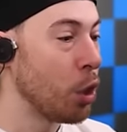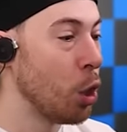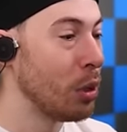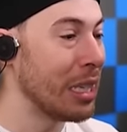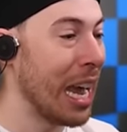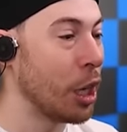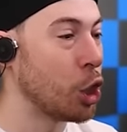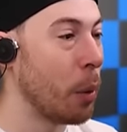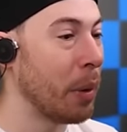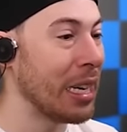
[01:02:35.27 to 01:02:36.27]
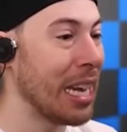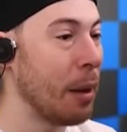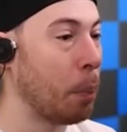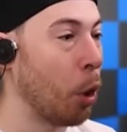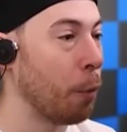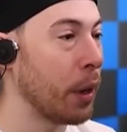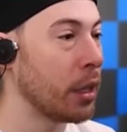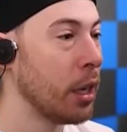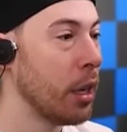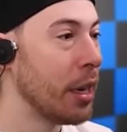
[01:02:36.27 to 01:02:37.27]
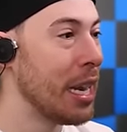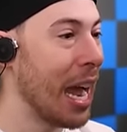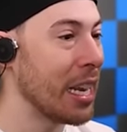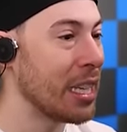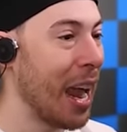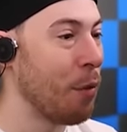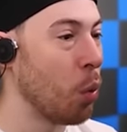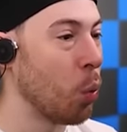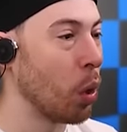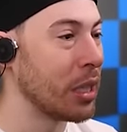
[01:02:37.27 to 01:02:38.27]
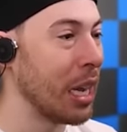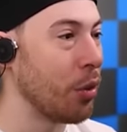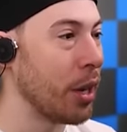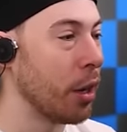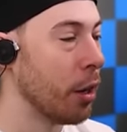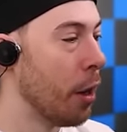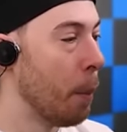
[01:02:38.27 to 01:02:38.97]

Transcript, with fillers: use his head. Jump on his head. Perfect. Nice. Everyone work together here.